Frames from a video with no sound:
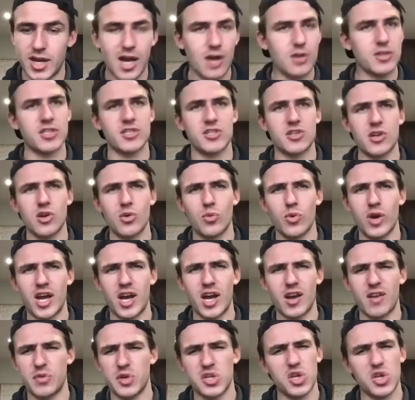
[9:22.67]
How is this going to
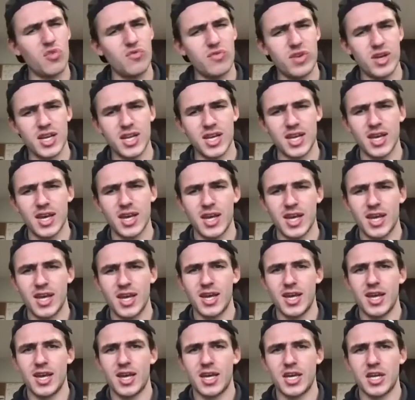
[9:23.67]
work if we don't really,
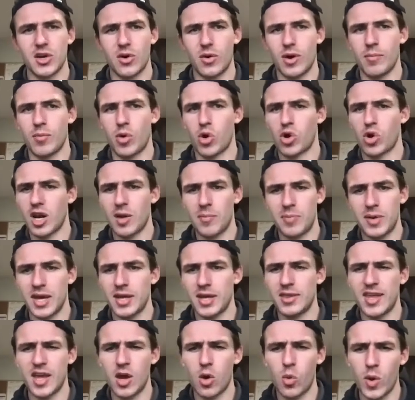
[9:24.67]
you know, I'm not going to be
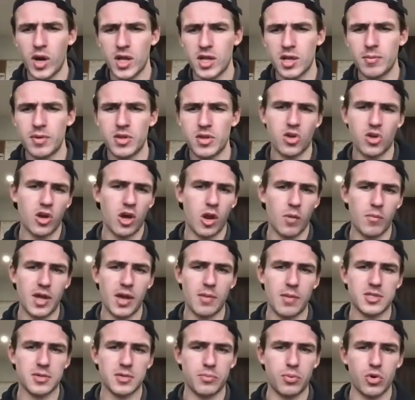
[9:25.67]
in there with him. He's not going to be
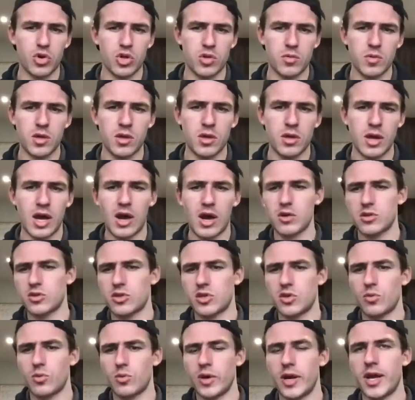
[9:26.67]
able to push me. How
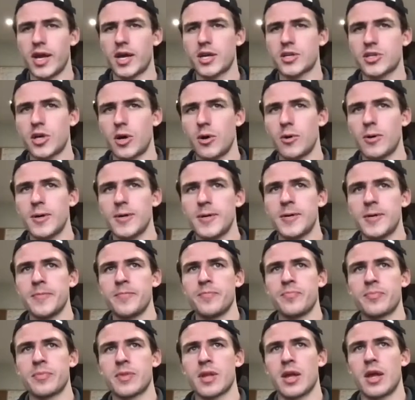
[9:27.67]
does it work? So
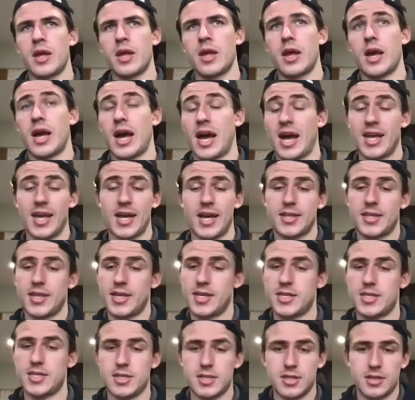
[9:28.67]
I had
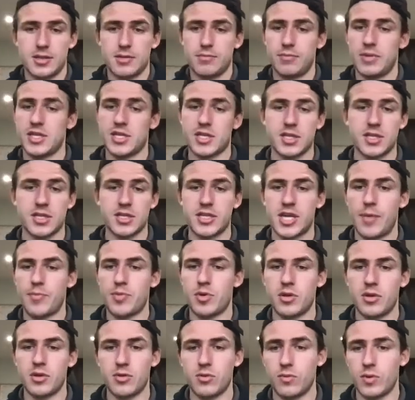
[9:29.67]
this
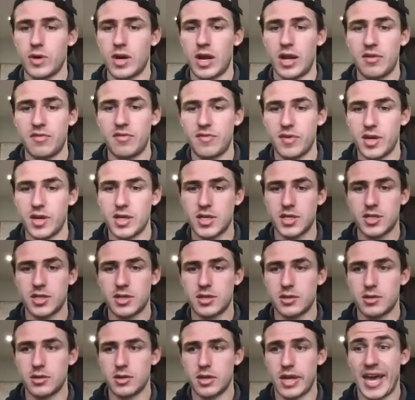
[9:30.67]
misconception when I
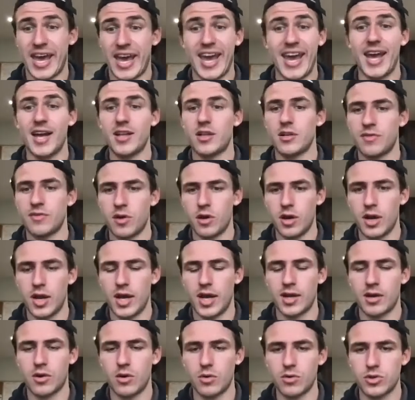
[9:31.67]
first heard of
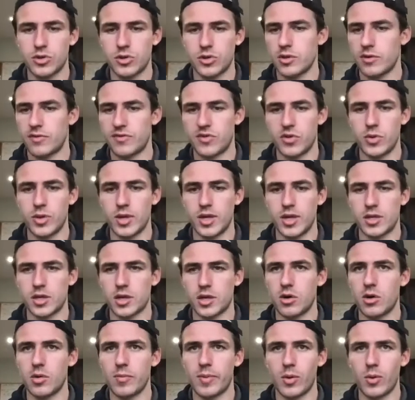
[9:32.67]
online coaching a few years
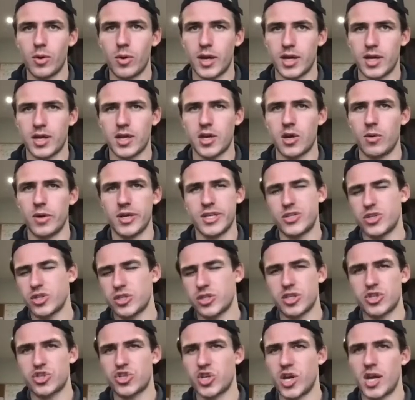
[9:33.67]
ago about, like, you know, it's
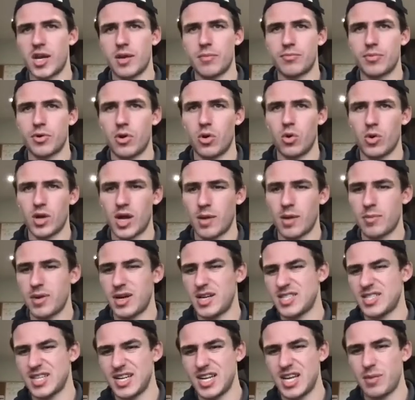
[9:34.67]
just a training program
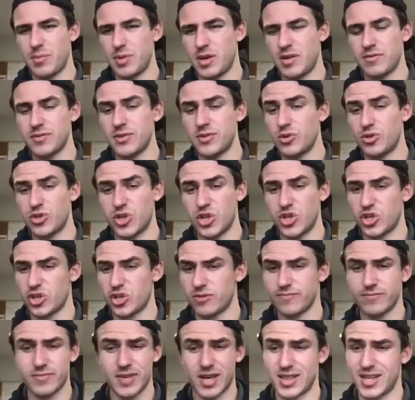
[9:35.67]
and it's a little bit of
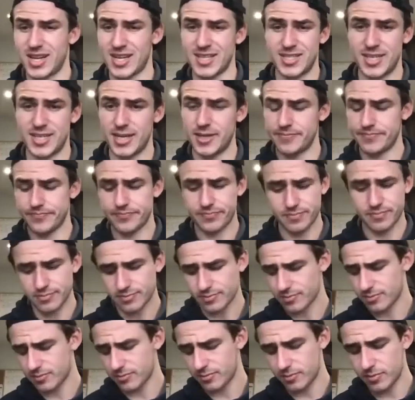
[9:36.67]
nutrition and that's it.
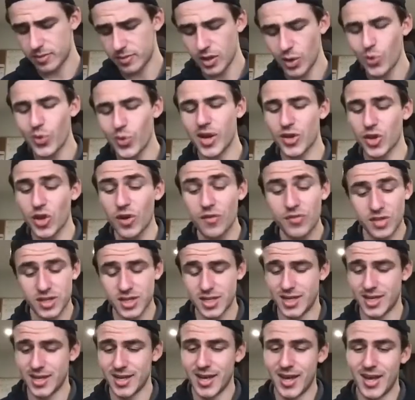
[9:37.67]
Whereas
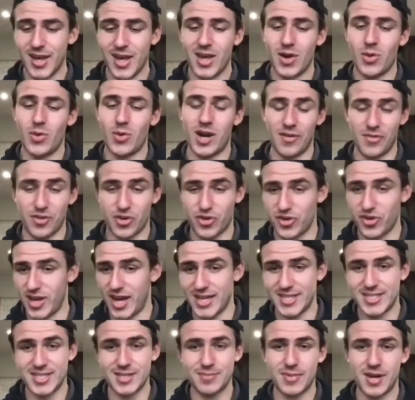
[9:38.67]
obviously when I've
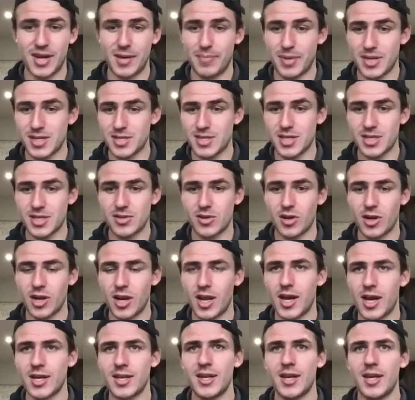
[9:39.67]
created my business
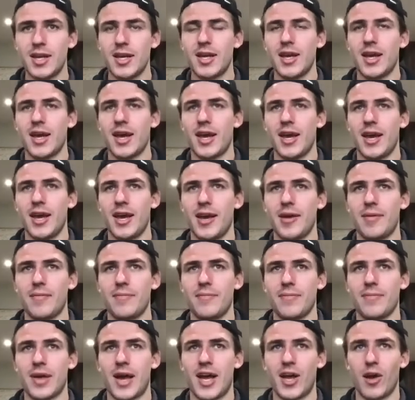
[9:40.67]
online,
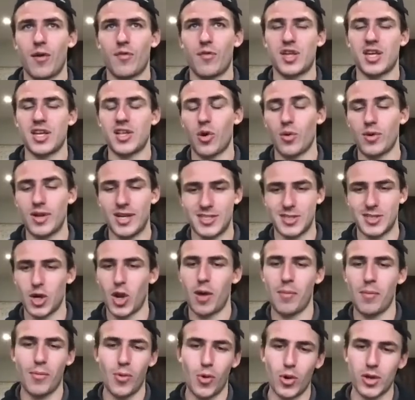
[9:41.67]
I obviously know it's a
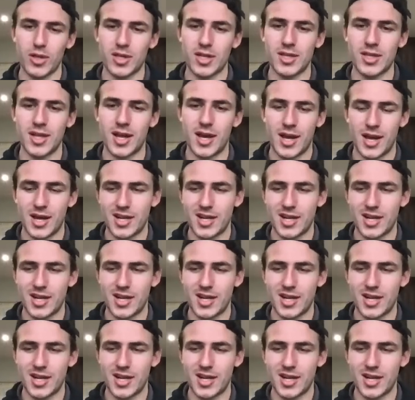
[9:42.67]
lot more than that.